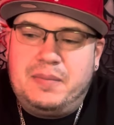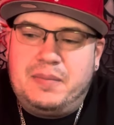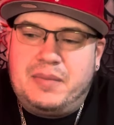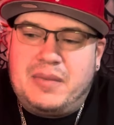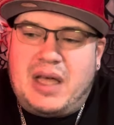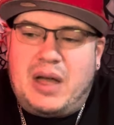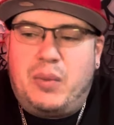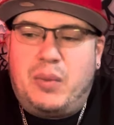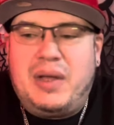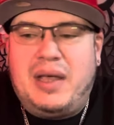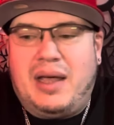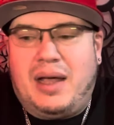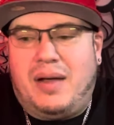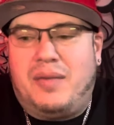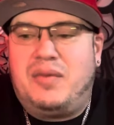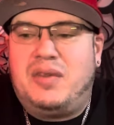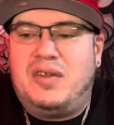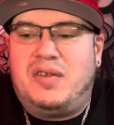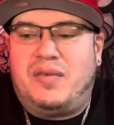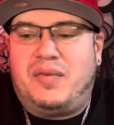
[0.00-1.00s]
that we
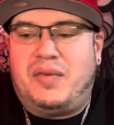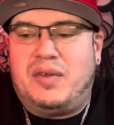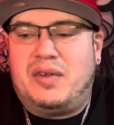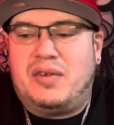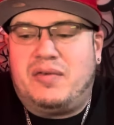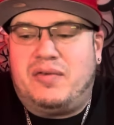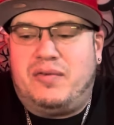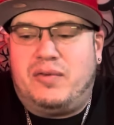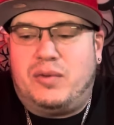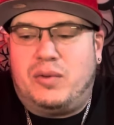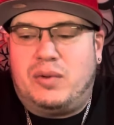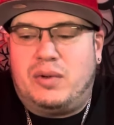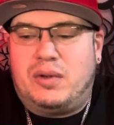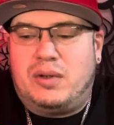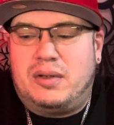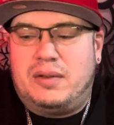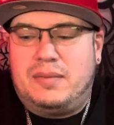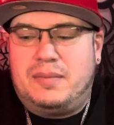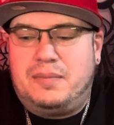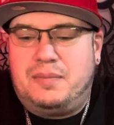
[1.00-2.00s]
have these feelings
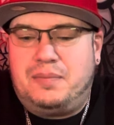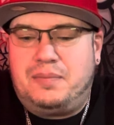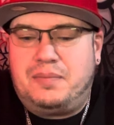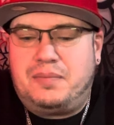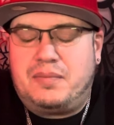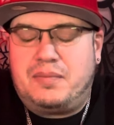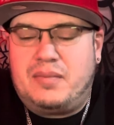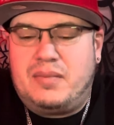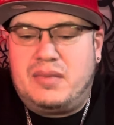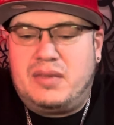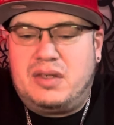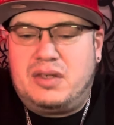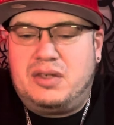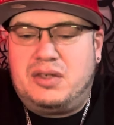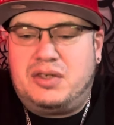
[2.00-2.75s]
for to